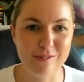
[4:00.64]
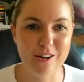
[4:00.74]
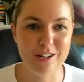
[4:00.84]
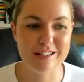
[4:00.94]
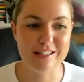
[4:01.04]

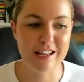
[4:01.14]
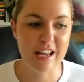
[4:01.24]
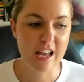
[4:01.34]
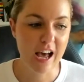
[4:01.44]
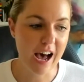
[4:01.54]
was
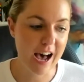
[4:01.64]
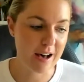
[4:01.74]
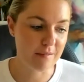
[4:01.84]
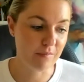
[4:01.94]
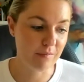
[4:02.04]

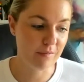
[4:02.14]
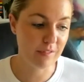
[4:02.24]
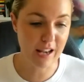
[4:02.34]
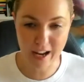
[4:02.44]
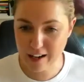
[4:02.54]

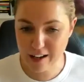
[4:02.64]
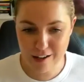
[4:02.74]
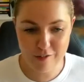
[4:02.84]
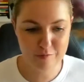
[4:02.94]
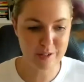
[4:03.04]

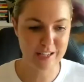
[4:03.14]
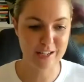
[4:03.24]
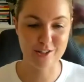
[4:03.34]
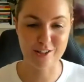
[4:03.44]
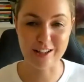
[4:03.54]
negative,
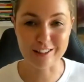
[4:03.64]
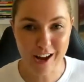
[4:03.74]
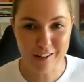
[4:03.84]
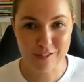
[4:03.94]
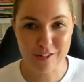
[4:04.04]
potentially
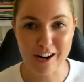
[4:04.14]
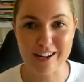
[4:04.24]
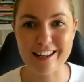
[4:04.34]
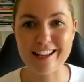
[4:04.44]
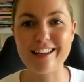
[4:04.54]

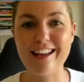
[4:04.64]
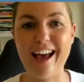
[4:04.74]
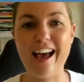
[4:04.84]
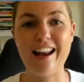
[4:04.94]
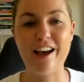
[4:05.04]
life-threatening,
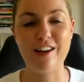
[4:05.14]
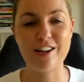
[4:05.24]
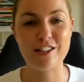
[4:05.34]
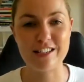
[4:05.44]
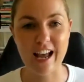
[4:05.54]
and have
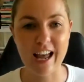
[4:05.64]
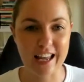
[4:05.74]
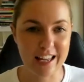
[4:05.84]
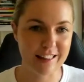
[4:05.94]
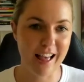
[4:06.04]
actually
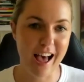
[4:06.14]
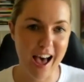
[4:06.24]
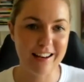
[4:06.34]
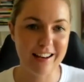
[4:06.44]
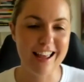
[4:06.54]
taken
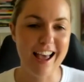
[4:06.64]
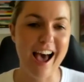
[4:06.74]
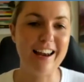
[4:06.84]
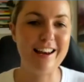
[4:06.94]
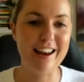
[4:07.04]
that
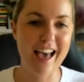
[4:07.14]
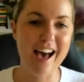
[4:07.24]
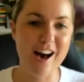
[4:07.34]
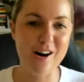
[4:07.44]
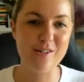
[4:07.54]
and are
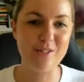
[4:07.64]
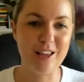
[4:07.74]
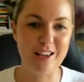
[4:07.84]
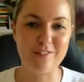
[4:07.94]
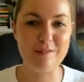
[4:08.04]
now
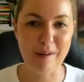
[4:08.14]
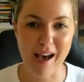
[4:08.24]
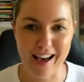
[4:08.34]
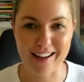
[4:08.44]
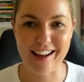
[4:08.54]
giving
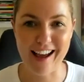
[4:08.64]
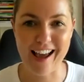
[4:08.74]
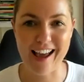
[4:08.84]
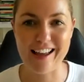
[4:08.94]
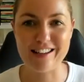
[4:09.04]
back
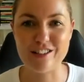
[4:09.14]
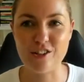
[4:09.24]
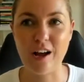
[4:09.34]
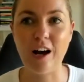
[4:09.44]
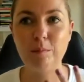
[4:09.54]
and,
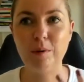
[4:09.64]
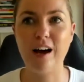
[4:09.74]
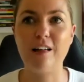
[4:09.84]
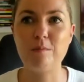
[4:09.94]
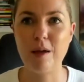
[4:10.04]
helping
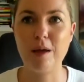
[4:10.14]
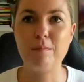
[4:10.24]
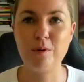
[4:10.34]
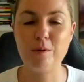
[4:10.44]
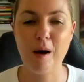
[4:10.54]
other
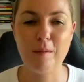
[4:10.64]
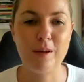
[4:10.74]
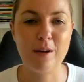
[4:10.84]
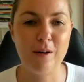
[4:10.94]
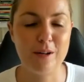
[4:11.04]
people who might
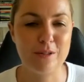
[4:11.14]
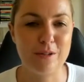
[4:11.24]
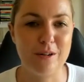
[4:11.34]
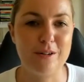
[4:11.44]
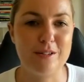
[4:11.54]
be going
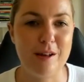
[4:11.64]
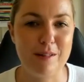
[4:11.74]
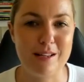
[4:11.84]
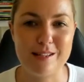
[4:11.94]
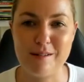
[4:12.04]
through
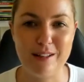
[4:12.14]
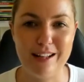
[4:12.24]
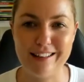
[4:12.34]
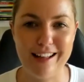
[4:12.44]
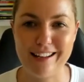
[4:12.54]
something
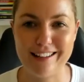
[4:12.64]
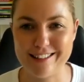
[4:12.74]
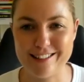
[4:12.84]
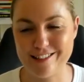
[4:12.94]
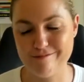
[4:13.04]
similar. Like,
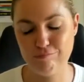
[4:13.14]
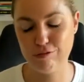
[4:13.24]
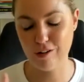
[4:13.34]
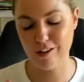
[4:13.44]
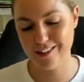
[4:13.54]
that's
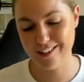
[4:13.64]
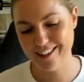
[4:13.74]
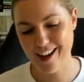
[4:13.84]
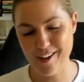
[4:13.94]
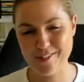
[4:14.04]

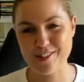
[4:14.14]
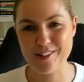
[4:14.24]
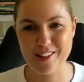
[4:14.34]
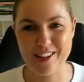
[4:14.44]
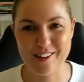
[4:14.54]

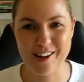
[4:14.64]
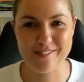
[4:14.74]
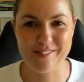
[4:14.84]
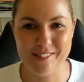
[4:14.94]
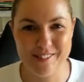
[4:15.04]
absolutely
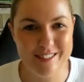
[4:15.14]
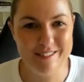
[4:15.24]
incredible.